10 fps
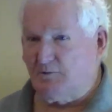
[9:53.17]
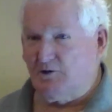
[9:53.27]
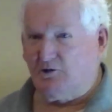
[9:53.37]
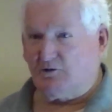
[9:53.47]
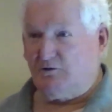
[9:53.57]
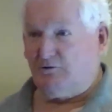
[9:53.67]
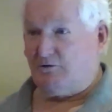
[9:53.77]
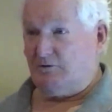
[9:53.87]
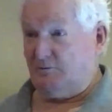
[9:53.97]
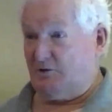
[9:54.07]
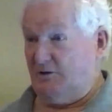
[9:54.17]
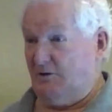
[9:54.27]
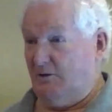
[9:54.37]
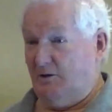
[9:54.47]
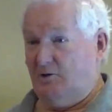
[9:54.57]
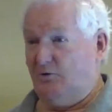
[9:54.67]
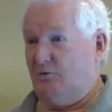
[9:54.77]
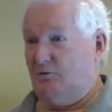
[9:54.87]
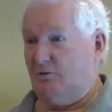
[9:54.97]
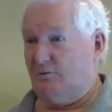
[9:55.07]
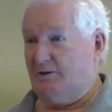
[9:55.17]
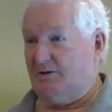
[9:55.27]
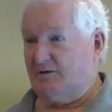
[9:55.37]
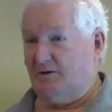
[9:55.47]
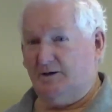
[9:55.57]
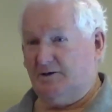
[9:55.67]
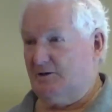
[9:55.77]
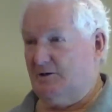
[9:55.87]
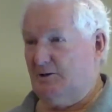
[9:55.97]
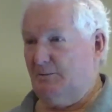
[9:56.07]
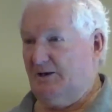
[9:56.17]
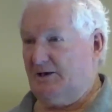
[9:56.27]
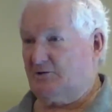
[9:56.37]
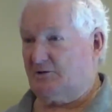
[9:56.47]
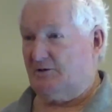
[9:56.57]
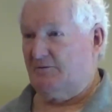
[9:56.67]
where you've got two types in your fuel already, so it has a little bit extra.